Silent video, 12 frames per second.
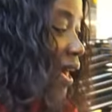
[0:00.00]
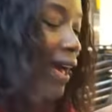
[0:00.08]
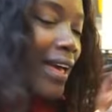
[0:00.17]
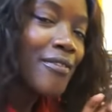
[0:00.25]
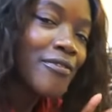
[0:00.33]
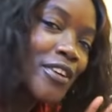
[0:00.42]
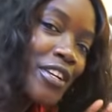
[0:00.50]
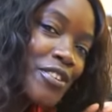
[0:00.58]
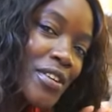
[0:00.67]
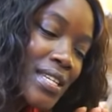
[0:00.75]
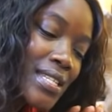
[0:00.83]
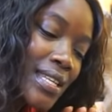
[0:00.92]
I have very
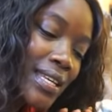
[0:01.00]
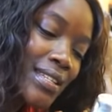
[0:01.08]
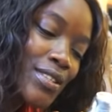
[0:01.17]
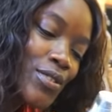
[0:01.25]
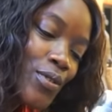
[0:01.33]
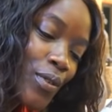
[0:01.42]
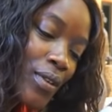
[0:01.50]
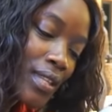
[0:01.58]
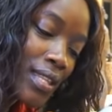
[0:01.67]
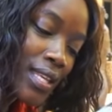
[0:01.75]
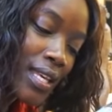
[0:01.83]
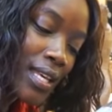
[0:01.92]
dry skin, so
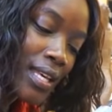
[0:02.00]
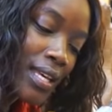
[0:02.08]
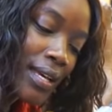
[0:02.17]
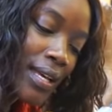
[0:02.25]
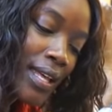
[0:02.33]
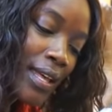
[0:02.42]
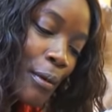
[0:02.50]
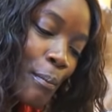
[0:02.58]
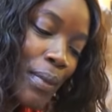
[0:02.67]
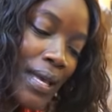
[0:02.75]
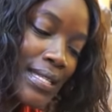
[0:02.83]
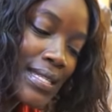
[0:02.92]
the
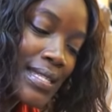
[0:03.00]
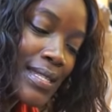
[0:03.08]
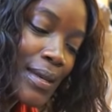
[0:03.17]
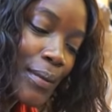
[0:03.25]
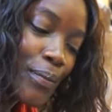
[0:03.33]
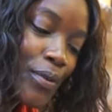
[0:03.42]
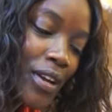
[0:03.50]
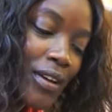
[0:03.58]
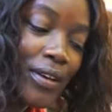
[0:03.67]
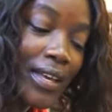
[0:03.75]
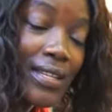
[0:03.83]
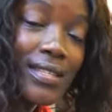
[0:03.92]
base,
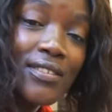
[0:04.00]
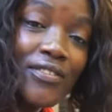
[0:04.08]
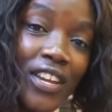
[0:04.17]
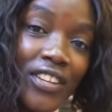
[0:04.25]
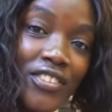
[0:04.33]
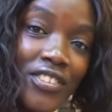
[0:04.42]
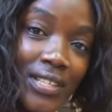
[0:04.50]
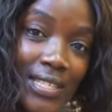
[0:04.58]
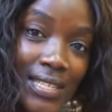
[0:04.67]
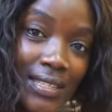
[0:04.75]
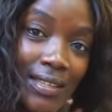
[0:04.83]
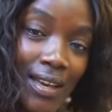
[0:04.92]
okay, it's in French,
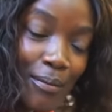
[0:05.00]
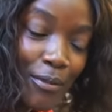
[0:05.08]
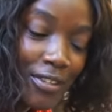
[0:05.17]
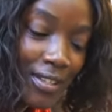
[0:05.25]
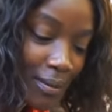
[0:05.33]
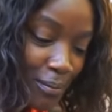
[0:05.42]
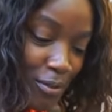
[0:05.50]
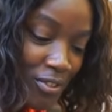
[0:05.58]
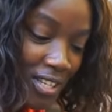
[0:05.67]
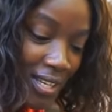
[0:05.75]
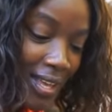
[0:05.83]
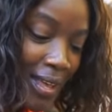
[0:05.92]
listen, I'm not that
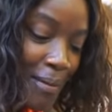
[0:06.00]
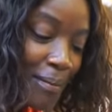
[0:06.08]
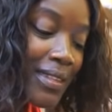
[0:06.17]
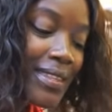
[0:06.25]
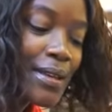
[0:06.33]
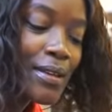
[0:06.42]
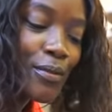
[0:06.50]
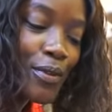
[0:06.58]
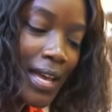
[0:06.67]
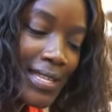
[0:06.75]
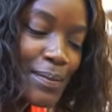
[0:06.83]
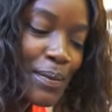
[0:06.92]
bougie, but the
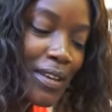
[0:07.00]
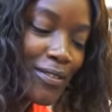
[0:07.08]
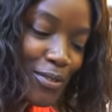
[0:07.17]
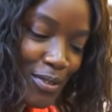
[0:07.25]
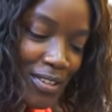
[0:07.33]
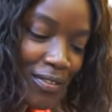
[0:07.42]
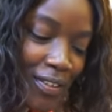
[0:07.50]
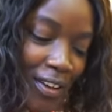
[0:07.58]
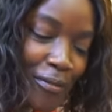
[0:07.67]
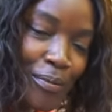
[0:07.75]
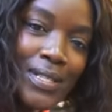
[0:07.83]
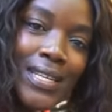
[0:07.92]
SPF 25
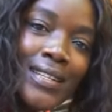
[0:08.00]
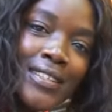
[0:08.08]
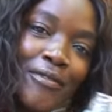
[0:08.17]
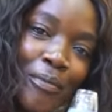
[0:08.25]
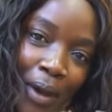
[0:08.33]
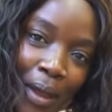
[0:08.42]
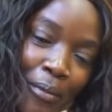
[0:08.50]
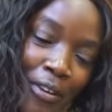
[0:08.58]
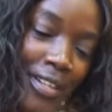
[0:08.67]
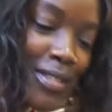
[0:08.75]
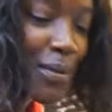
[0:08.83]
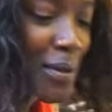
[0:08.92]
protective primer
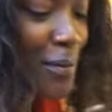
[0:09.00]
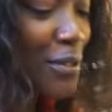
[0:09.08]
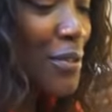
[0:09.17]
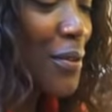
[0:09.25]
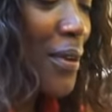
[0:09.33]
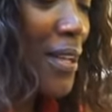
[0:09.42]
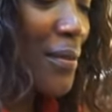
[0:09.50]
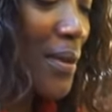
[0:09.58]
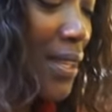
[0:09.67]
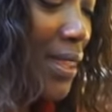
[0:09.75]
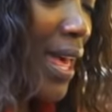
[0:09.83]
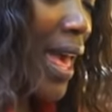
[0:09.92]
is what I'm going to go in
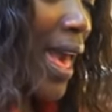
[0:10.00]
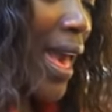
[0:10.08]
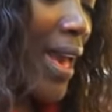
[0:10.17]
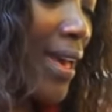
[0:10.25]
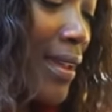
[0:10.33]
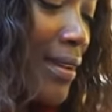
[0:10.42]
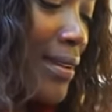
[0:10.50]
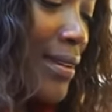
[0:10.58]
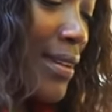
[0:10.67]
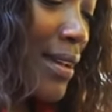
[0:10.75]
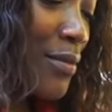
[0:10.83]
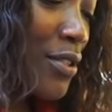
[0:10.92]
with, and
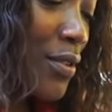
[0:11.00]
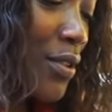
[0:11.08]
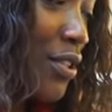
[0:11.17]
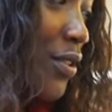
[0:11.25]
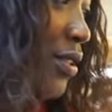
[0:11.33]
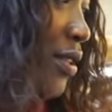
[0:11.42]
I'm just going to use